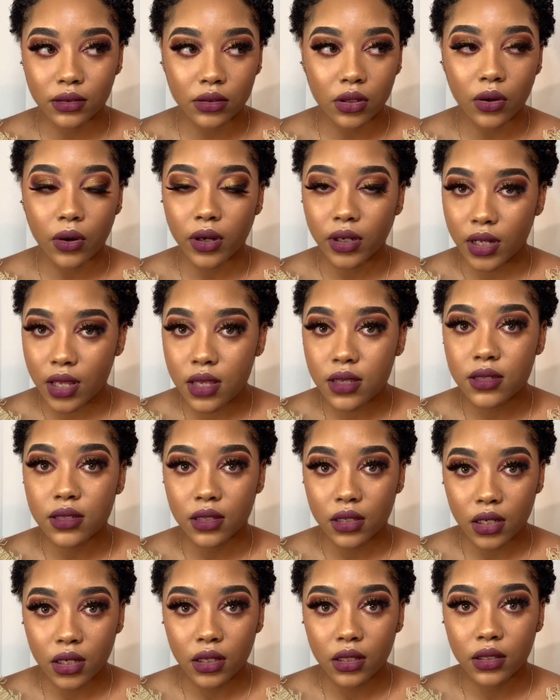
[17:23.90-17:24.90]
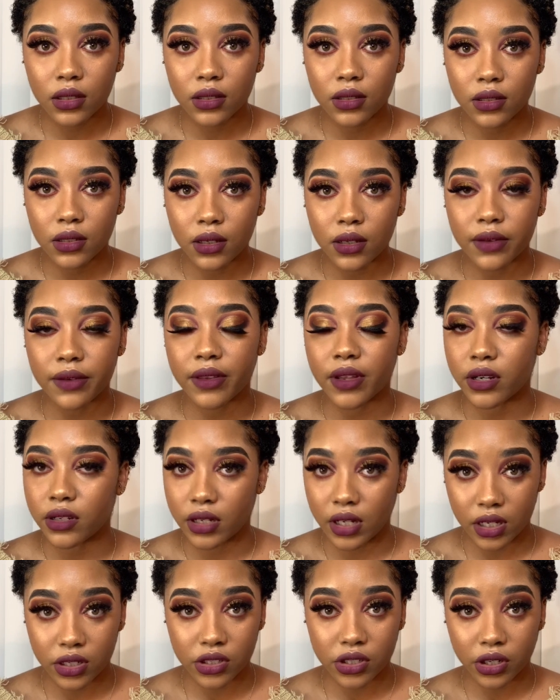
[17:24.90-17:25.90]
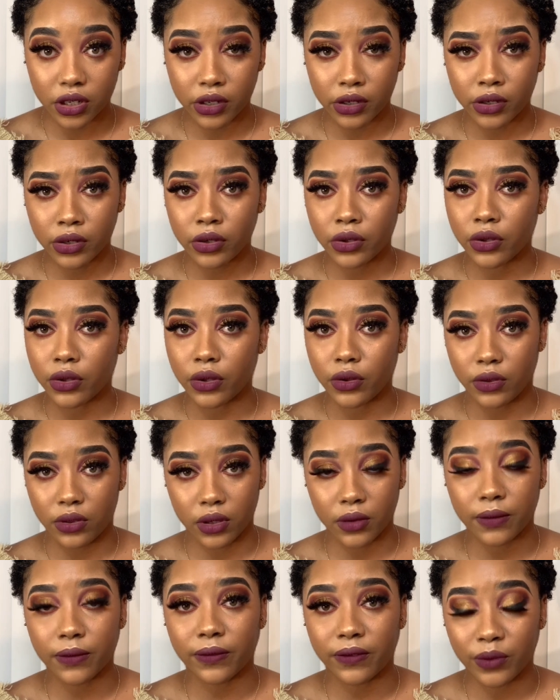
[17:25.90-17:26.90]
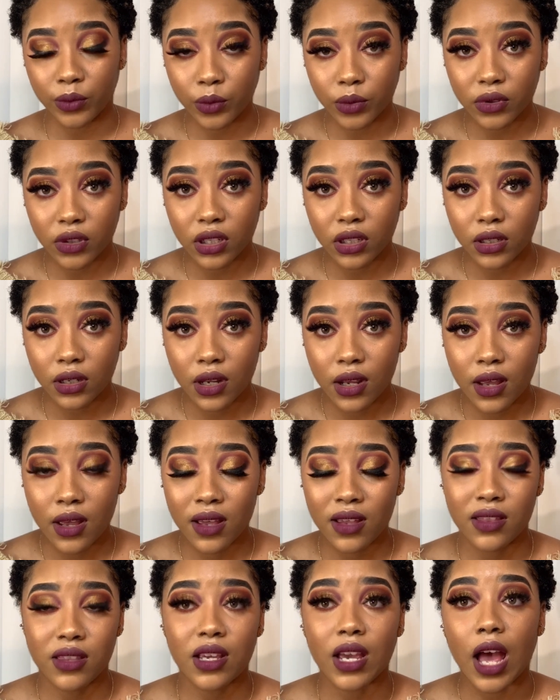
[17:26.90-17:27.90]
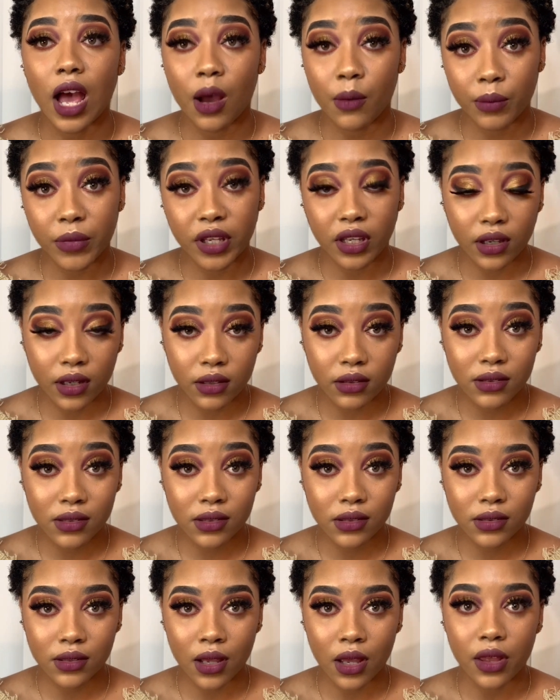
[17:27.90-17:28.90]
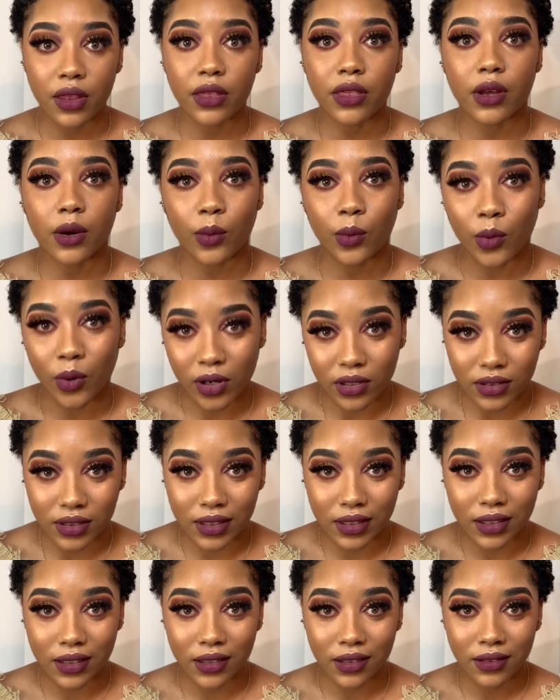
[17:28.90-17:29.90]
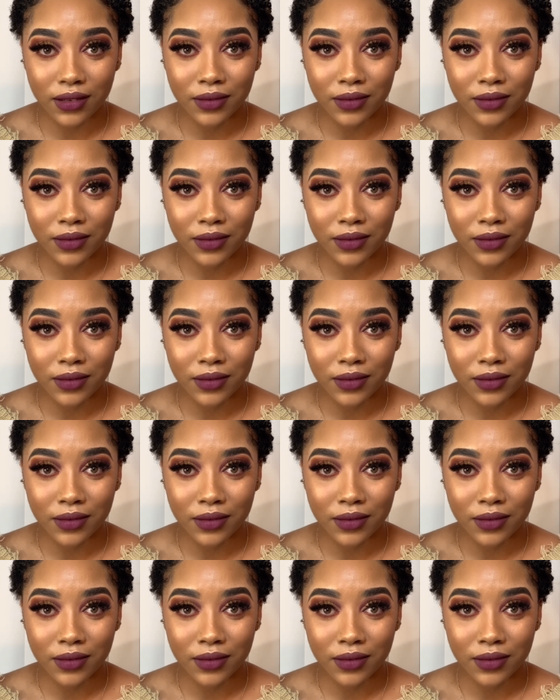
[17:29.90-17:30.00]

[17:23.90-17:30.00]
honestly, the nature, the food, the ambience, the water.